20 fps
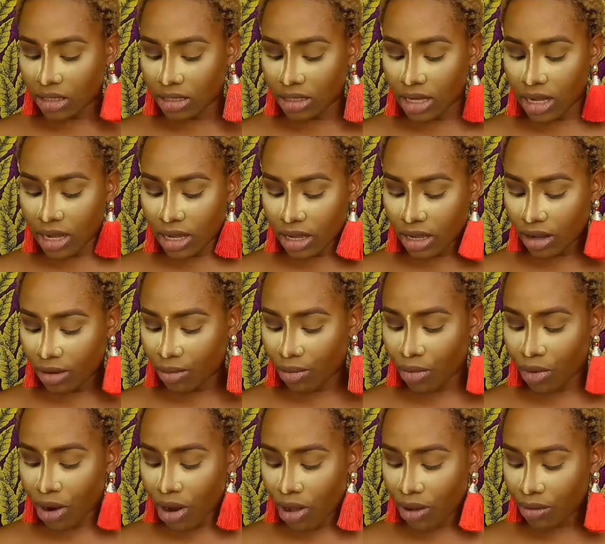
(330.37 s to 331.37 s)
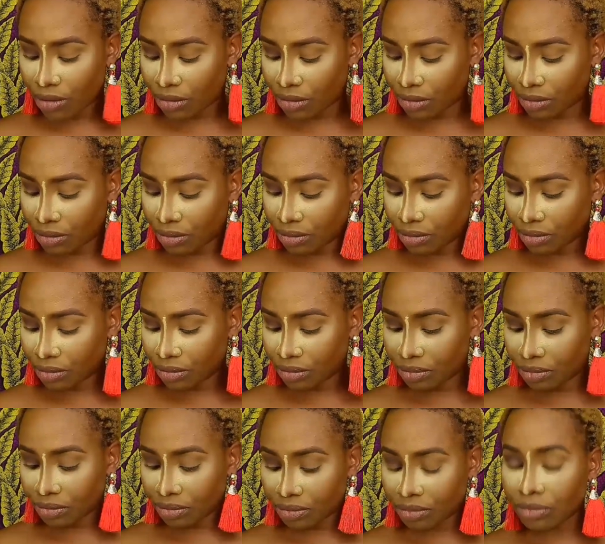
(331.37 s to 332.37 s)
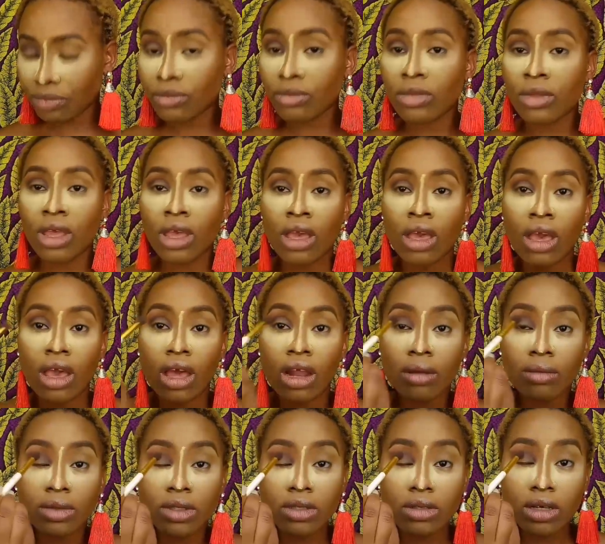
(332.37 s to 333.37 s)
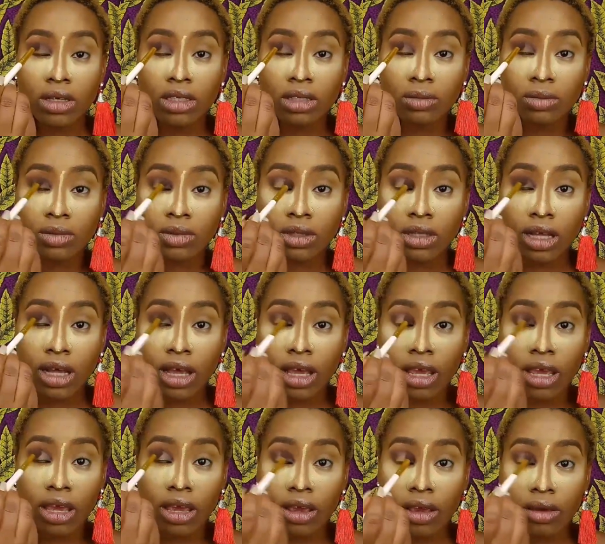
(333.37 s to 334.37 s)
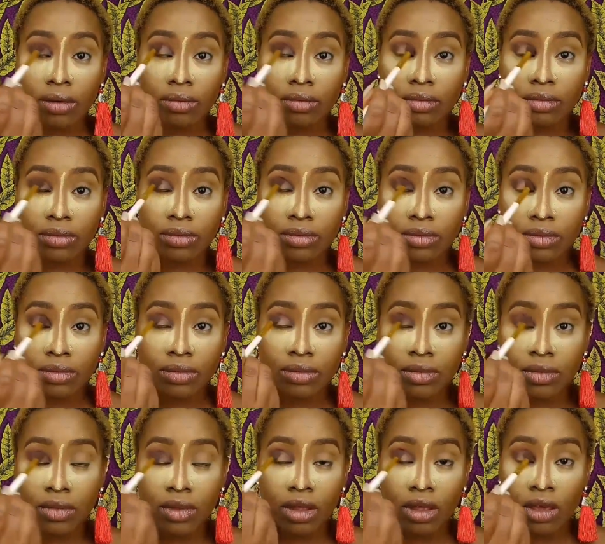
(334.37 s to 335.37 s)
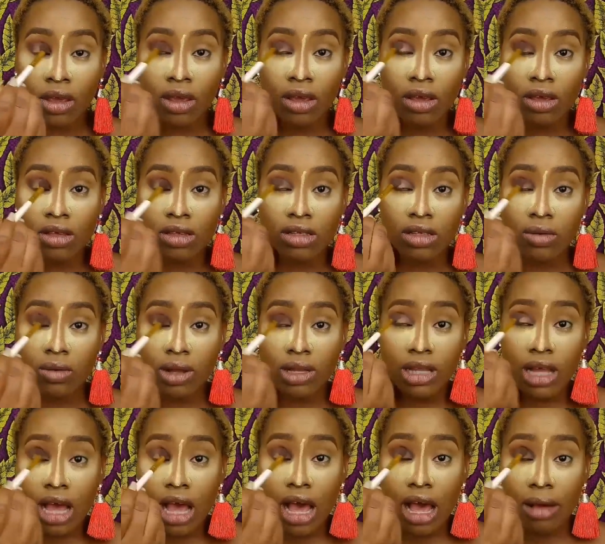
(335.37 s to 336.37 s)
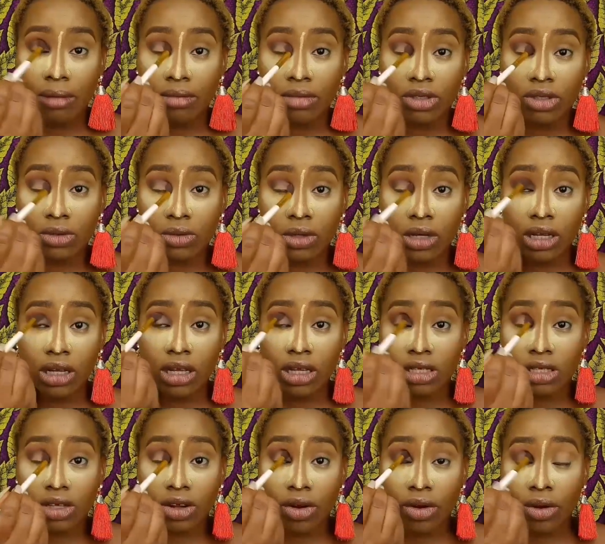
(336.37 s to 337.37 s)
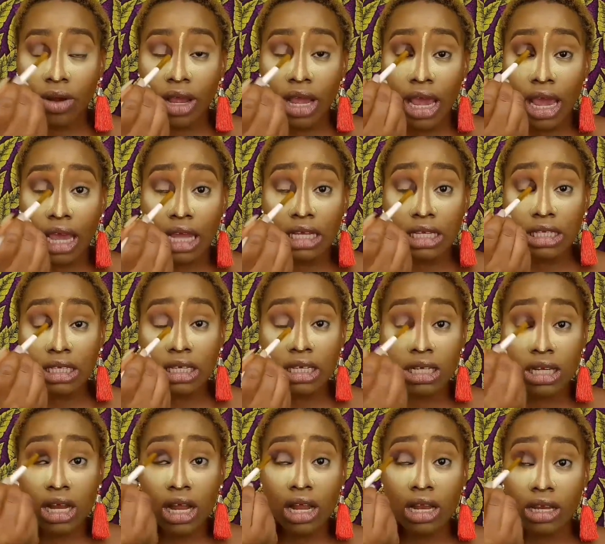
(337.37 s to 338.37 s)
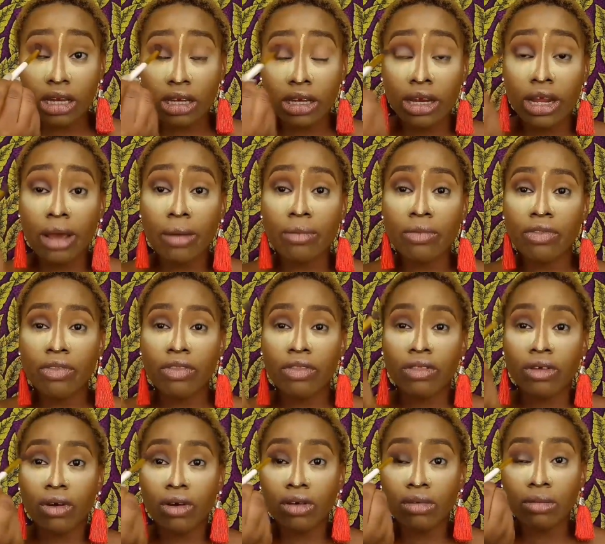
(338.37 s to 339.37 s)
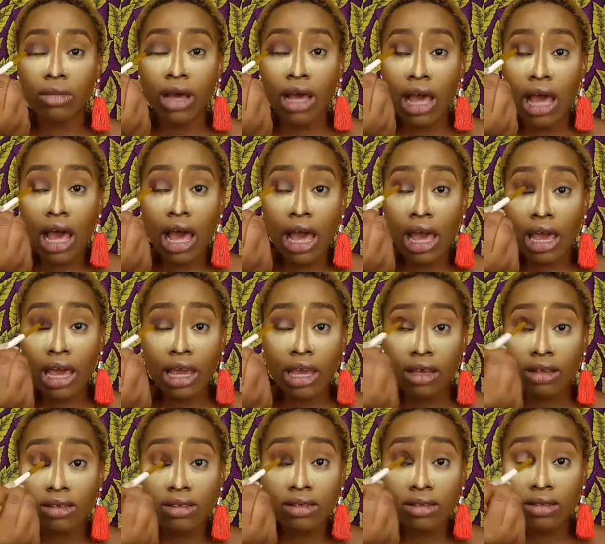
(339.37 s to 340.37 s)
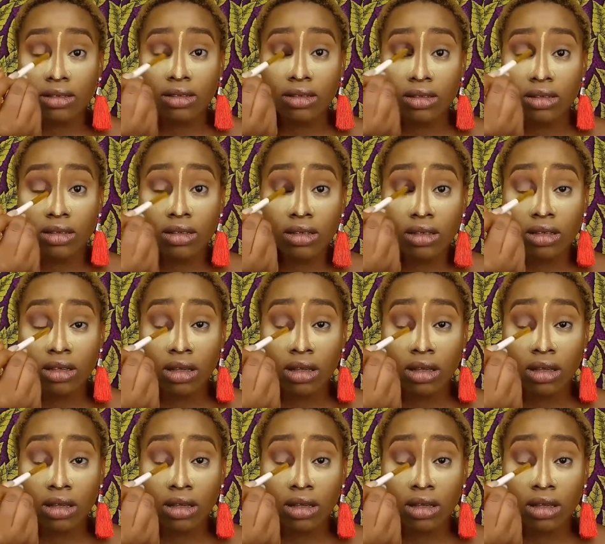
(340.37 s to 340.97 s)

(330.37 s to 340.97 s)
a darker brown, and I'm just going to put that here. So what I'm doing is creating depth on my eyes.